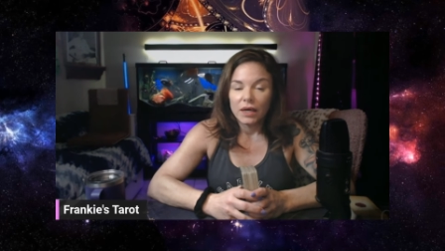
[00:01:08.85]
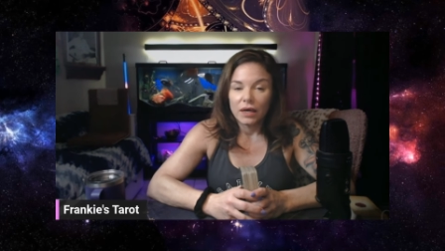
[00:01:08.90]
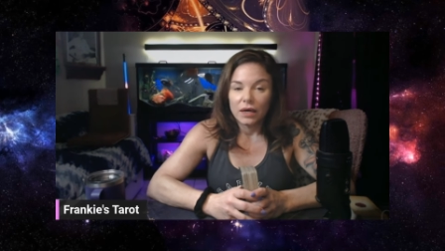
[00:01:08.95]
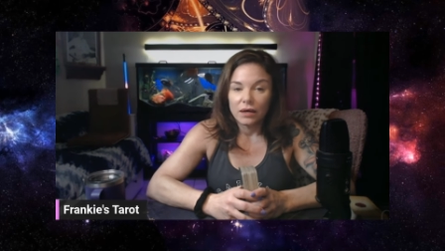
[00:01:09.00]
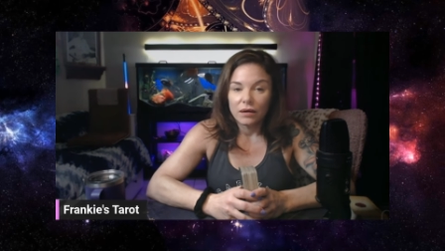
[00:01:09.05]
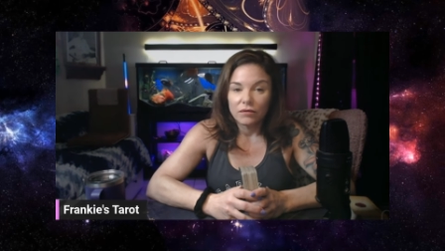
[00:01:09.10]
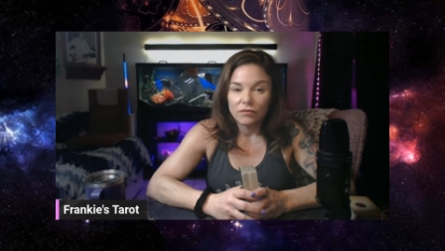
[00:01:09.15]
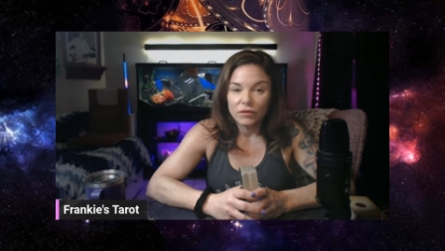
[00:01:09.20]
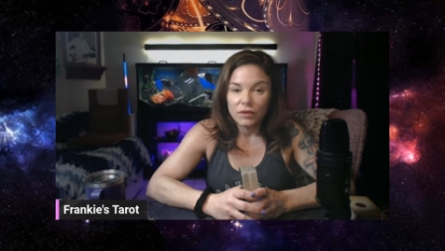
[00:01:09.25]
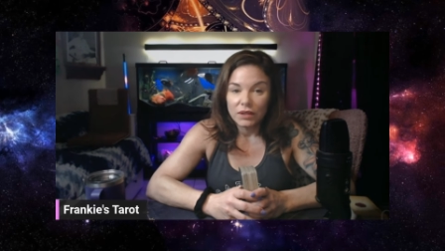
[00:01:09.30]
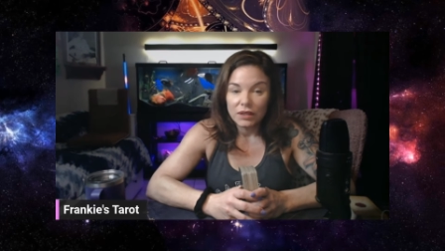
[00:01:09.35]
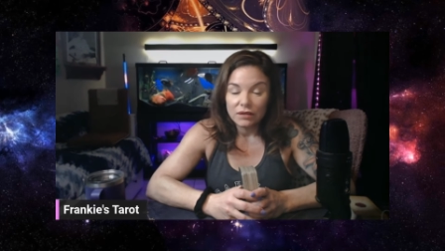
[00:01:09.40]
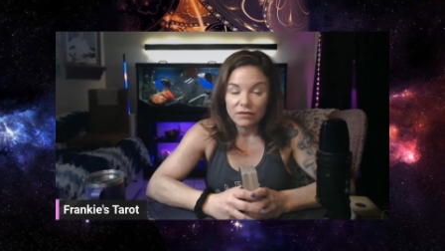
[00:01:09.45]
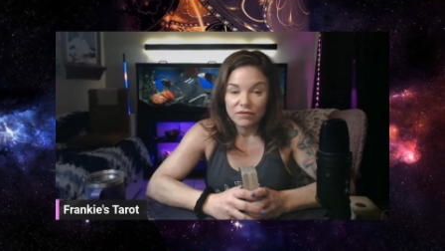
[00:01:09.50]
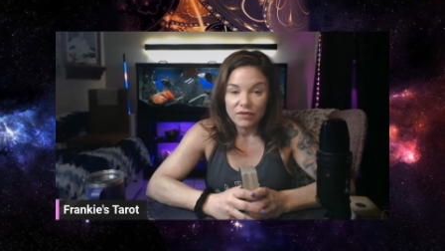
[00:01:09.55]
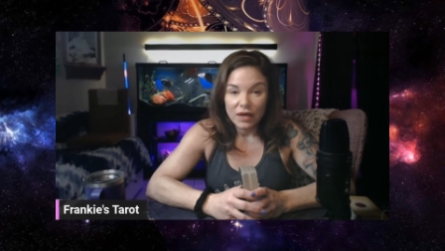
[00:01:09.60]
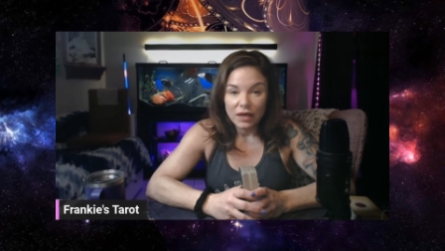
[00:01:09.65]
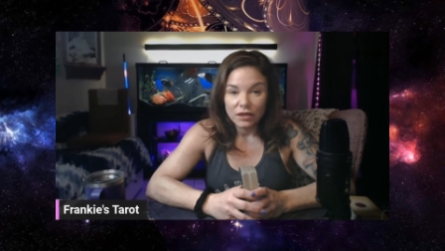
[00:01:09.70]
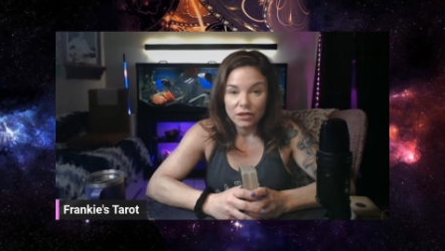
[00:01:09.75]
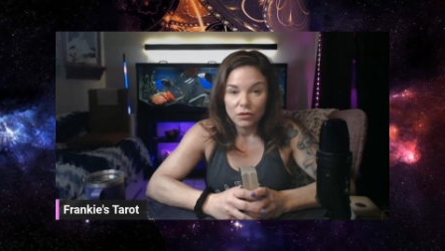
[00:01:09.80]
Really
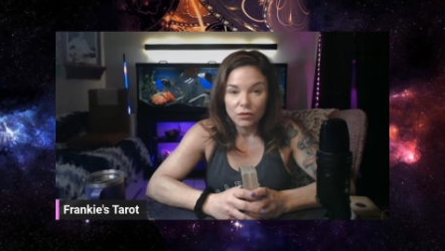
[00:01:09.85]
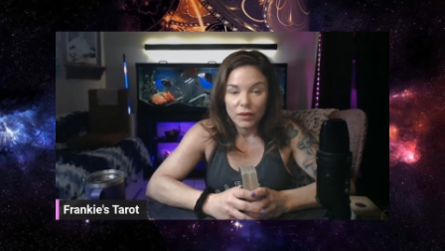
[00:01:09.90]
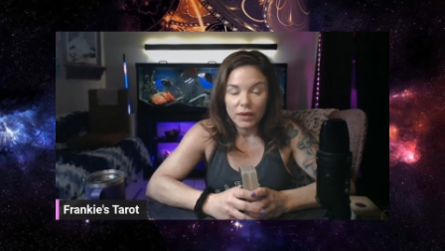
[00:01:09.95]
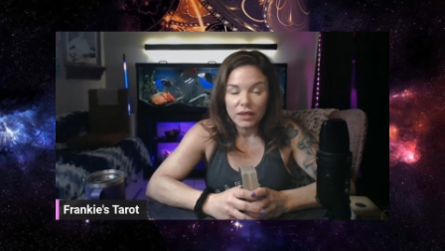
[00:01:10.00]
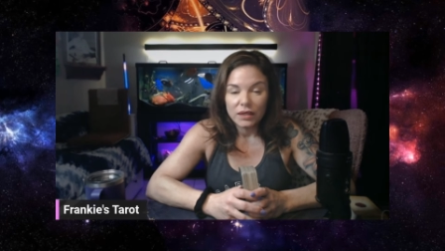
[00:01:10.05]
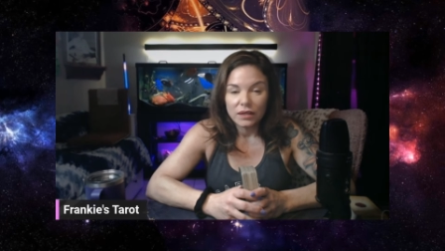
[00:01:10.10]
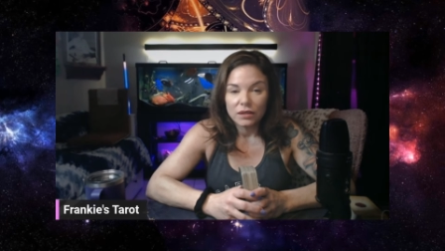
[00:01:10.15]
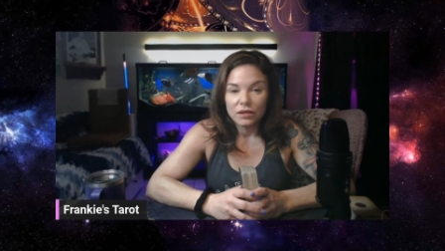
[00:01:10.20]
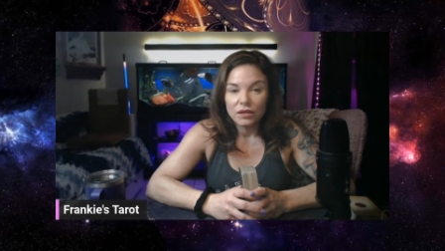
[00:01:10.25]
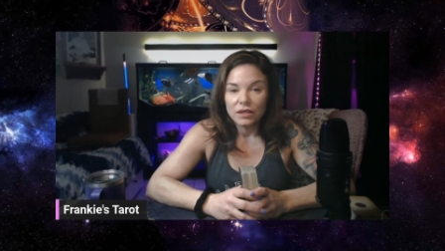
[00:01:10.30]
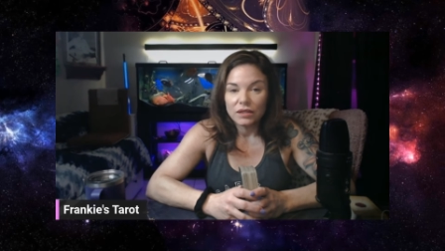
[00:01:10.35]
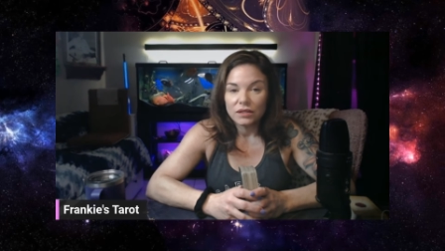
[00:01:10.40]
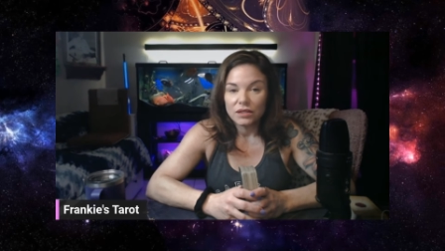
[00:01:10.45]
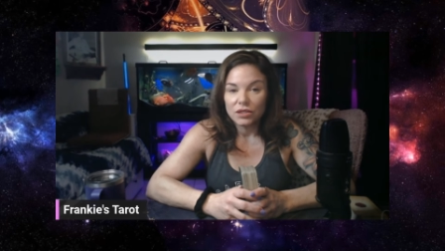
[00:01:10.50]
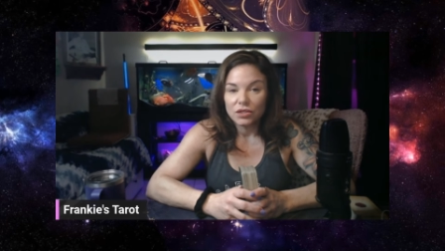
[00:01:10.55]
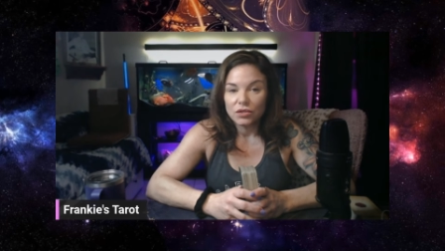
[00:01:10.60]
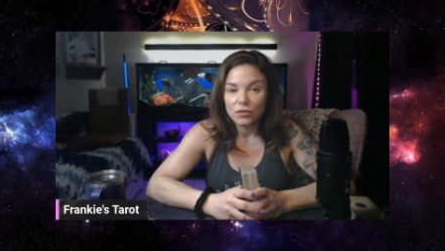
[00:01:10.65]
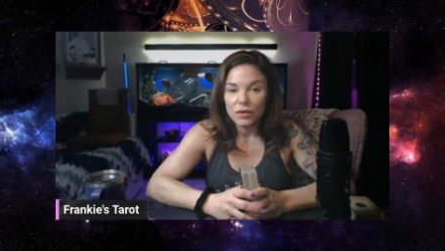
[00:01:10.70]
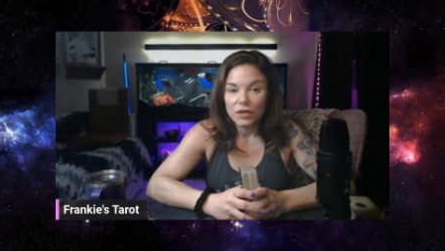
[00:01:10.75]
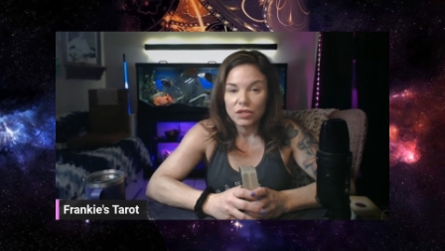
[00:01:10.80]
evaluating
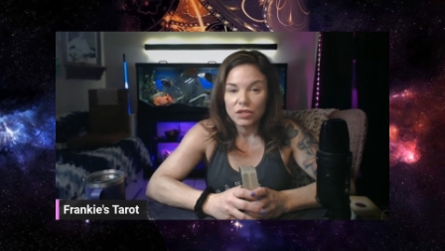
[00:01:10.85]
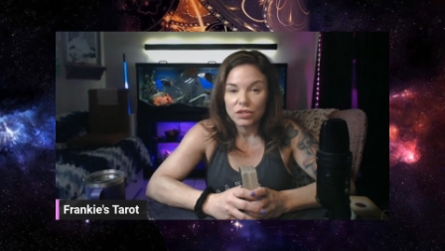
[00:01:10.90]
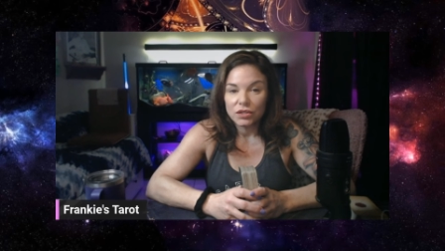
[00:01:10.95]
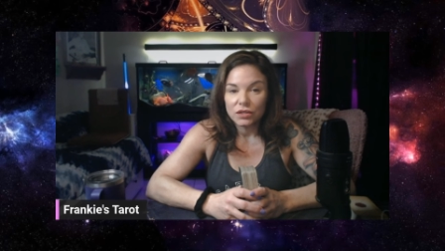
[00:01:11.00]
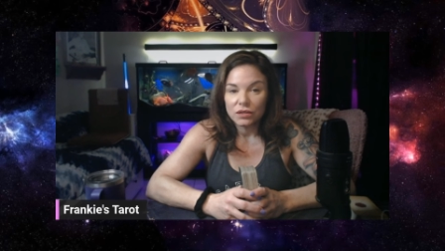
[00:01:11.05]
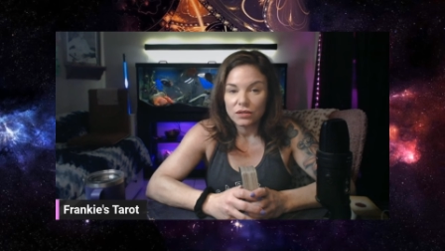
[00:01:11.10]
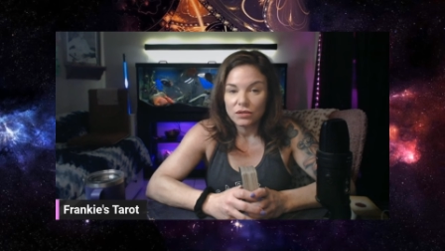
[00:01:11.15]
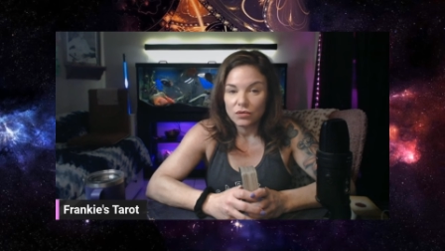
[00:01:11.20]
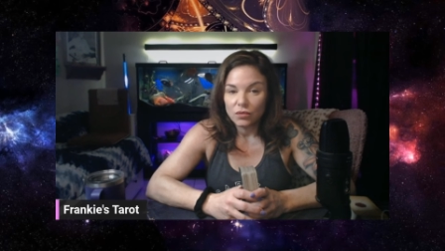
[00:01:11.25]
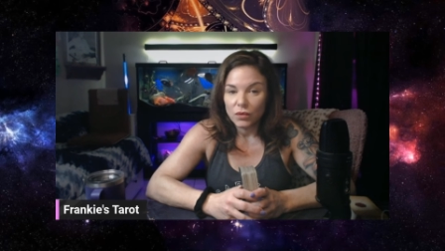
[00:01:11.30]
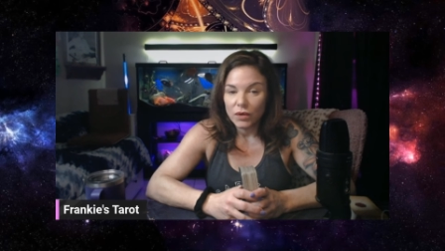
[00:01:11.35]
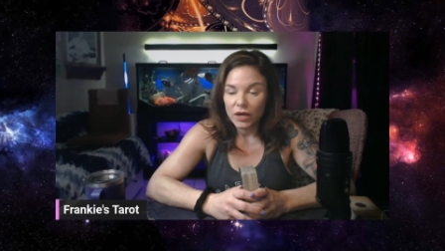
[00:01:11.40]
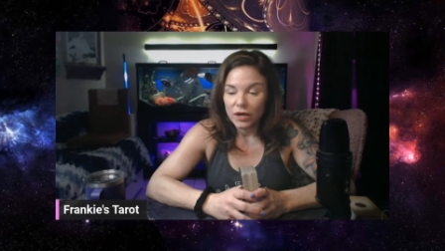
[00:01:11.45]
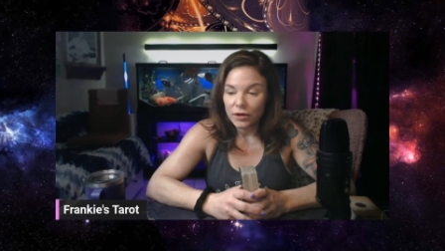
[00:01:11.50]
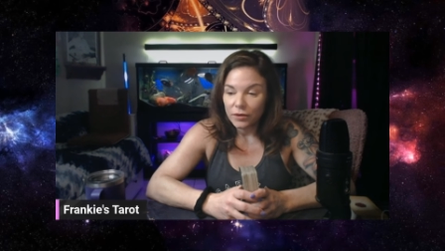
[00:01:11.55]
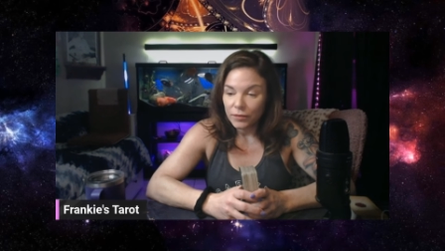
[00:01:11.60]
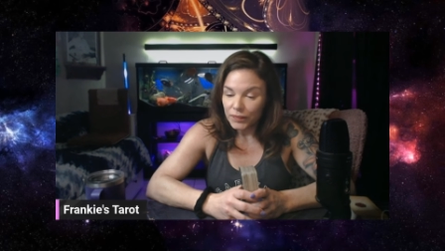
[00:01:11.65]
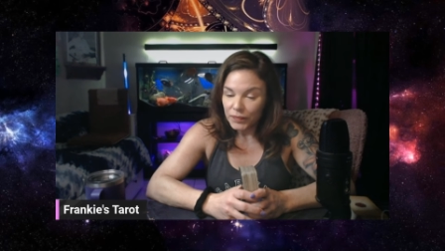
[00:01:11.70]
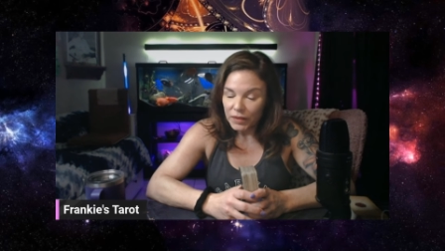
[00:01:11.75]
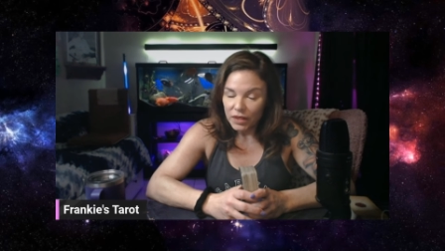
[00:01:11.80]
situations
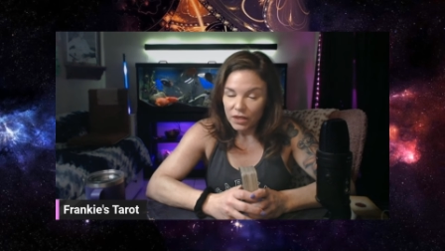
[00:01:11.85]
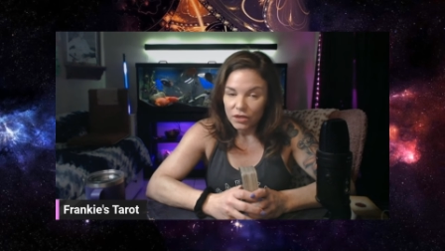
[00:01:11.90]
where